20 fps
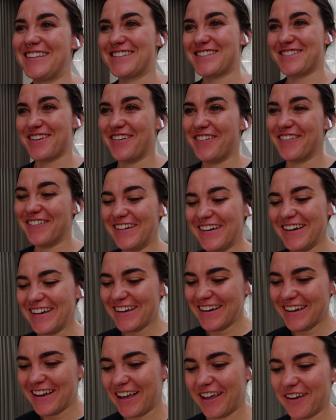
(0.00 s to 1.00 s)
So
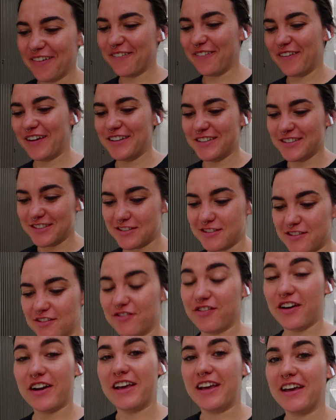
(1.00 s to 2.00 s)
it was
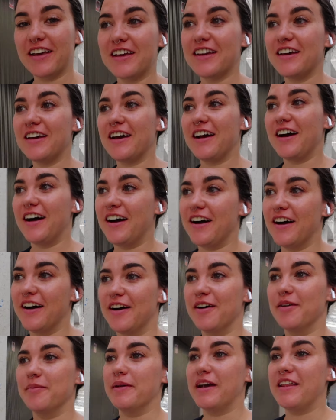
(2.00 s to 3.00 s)
funny.
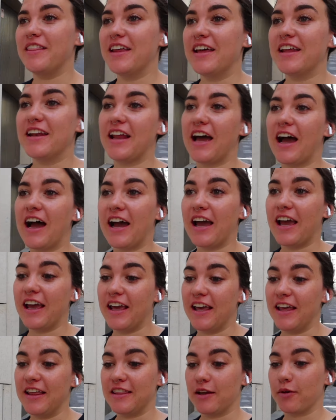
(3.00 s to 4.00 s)
And then
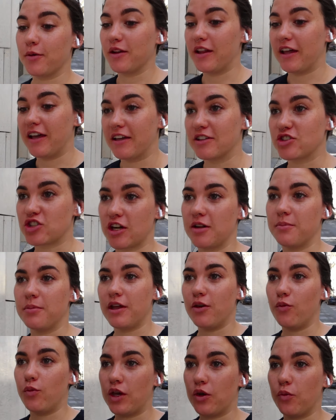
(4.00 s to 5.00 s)
they were like trying to
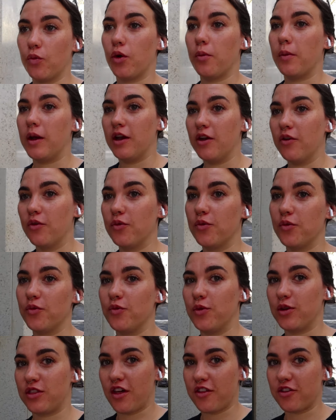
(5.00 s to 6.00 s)
play wing woman
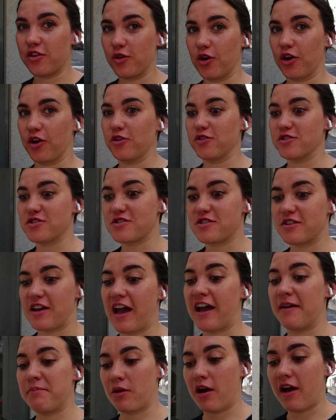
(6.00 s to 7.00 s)
with other girls
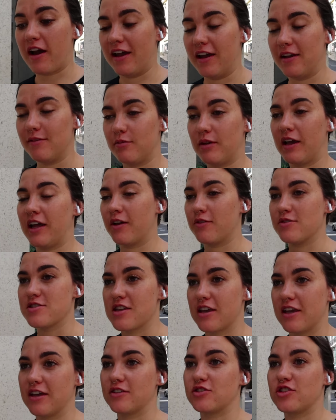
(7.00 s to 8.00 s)
at Pride, and I was
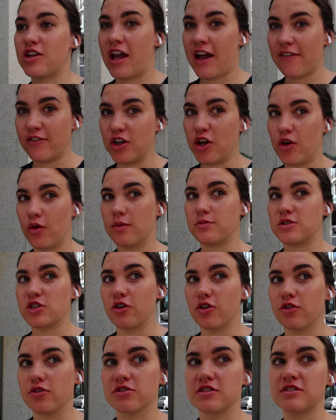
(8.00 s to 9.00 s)
like having to go up to
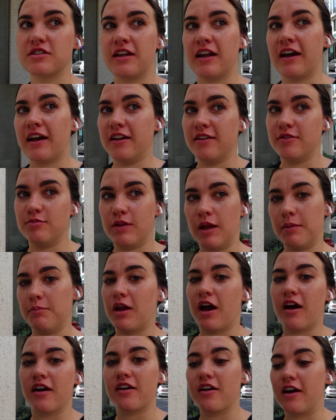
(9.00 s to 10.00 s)
girls, and I am
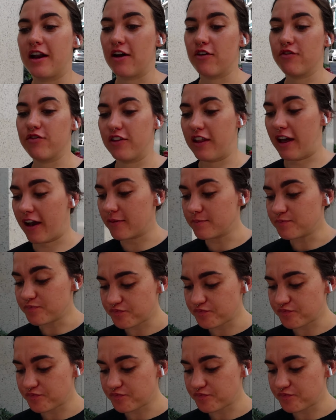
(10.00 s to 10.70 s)
not cut out for that.